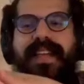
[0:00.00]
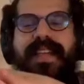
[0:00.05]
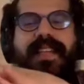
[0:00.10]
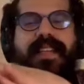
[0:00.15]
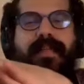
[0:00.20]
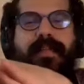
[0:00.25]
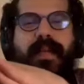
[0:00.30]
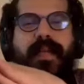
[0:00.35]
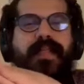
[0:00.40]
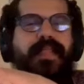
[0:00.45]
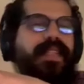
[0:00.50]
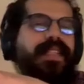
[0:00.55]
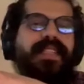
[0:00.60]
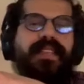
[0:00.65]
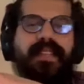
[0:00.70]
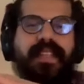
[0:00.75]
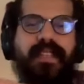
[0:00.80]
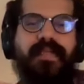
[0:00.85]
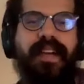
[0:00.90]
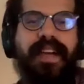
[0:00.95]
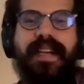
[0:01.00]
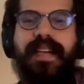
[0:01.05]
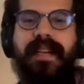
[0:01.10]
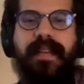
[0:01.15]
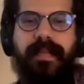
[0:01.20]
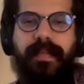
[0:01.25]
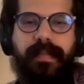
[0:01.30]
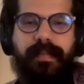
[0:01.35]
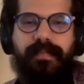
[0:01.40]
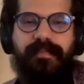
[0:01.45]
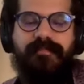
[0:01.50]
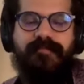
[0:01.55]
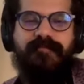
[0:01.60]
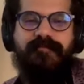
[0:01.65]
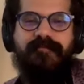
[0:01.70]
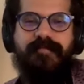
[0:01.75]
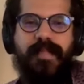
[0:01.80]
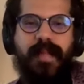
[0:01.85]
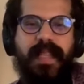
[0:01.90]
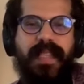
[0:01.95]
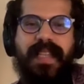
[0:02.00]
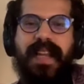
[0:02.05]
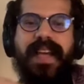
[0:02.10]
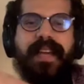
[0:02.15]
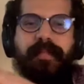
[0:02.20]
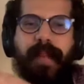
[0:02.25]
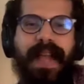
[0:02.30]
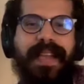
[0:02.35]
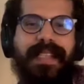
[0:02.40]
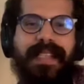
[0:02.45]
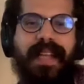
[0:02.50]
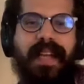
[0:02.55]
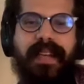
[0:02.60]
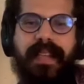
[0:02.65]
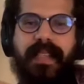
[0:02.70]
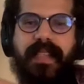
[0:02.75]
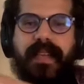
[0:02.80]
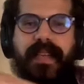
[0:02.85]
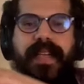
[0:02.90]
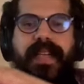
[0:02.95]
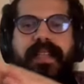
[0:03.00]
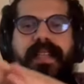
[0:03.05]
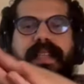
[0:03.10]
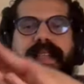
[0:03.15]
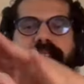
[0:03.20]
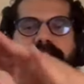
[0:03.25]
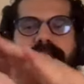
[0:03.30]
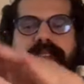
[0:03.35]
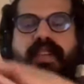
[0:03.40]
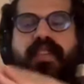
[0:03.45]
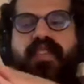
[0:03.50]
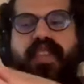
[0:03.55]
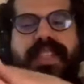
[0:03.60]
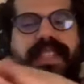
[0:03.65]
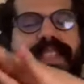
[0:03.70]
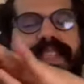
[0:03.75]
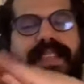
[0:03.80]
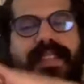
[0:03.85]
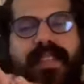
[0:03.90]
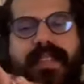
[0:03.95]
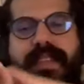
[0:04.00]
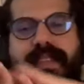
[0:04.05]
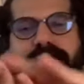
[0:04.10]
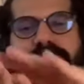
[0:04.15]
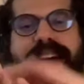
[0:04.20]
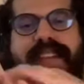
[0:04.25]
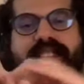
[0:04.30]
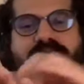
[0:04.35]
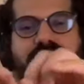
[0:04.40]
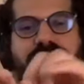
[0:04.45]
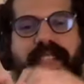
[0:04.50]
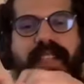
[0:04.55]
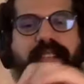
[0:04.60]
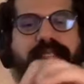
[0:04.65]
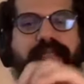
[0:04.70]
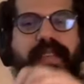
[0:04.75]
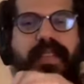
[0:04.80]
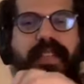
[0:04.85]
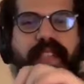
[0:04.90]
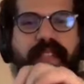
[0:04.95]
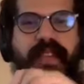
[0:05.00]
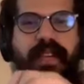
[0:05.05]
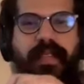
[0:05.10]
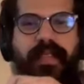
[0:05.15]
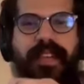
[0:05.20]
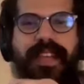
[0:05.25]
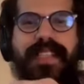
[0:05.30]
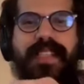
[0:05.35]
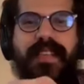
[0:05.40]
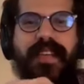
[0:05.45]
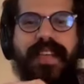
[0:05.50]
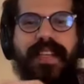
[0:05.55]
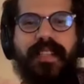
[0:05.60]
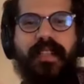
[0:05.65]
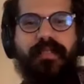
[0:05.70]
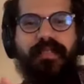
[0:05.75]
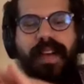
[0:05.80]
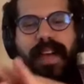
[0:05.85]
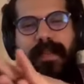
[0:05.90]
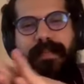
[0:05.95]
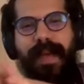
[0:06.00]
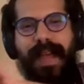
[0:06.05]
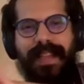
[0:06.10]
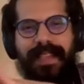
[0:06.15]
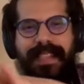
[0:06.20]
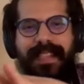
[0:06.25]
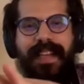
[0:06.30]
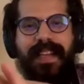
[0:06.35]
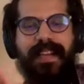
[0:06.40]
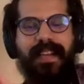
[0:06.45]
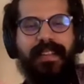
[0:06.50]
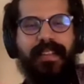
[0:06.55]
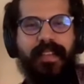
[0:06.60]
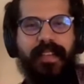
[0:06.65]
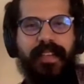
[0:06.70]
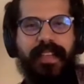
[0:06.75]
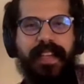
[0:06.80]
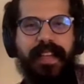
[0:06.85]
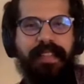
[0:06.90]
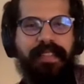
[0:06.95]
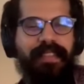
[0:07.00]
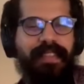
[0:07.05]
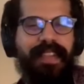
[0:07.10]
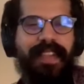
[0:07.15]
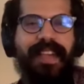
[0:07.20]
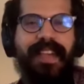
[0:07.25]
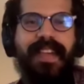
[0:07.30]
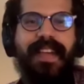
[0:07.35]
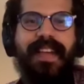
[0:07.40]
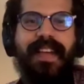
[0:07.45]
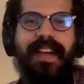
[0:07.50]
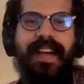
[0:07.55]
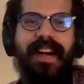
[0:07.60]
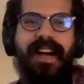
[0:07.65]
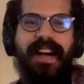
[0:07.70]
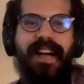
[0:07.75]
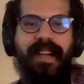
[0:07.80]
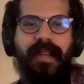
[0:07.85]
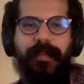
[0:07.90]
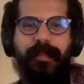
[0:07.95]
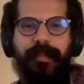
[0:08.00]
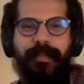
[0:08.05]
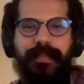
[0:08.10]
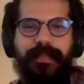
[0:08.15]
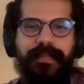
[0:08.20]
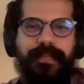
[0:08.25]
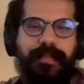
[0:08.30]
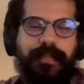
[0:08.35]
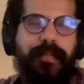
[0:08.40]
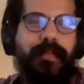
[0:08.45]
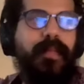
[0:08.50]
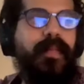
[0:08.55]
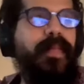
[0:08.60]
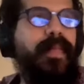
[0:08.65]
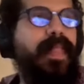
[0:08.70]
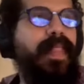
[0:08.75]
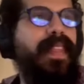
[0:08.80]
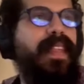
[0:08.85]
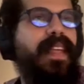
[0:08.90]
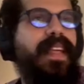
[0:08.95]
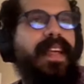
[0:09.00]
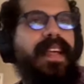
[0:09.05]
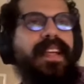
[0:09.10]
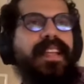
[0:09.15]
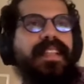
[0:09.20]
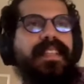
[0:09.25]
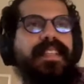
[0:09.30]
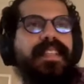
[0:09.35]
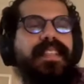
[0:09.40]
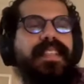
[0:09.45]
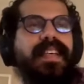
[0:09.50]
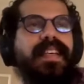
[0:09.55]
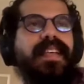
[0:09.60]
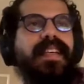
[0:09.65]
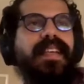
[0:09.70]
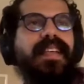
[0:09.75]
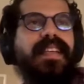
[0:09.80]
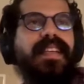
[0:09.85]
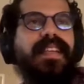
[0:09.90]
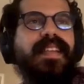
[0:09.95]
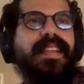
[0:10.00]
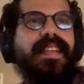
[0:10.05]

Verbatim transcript: because it's it's very it's like Palestine Israel like you just need to scratch the surface of Israel to find Palestine underneath mm-hmm. um, and uh,